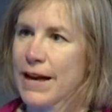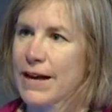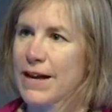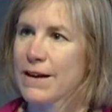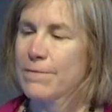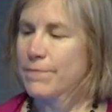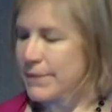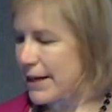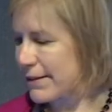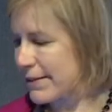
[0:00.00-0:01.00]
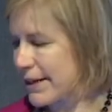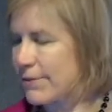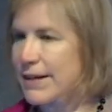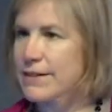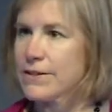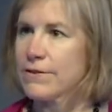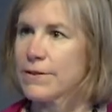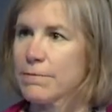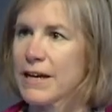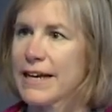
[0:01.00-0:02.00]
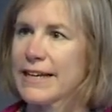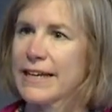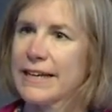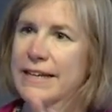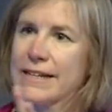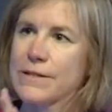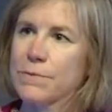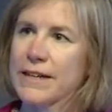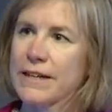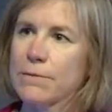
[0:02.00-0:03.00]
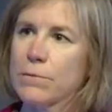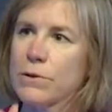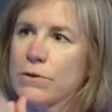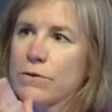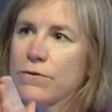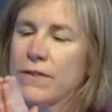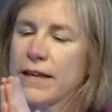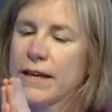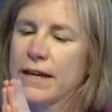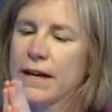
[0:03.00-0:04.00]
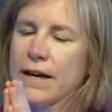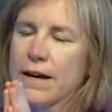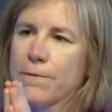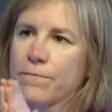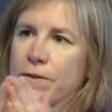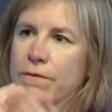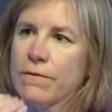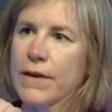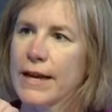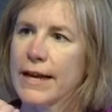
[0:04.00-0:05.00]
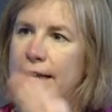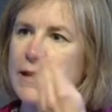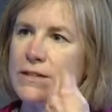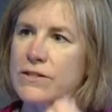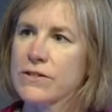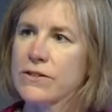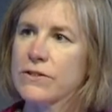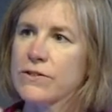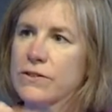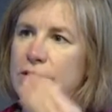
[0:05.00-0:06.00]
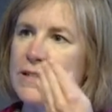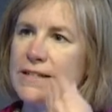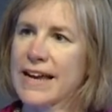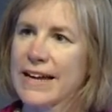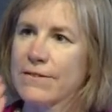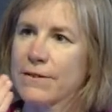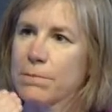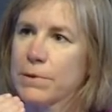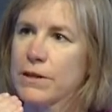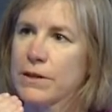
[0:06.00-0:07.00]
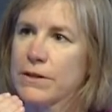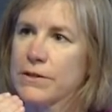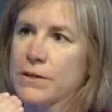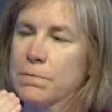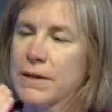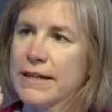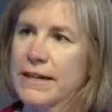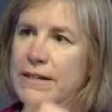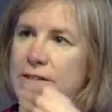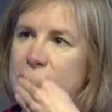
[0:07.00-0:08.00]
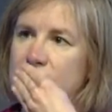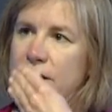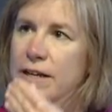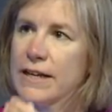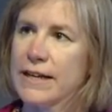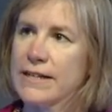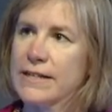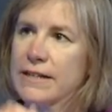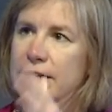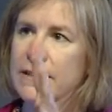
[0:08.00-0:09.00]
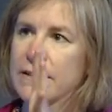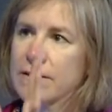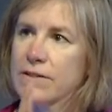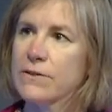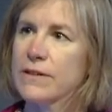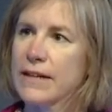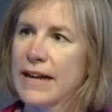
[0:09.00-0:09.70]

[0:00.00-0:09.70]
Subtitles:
The other thing we could do with Mikey is we can move he can still do his Angry Birds, but he's going to do it at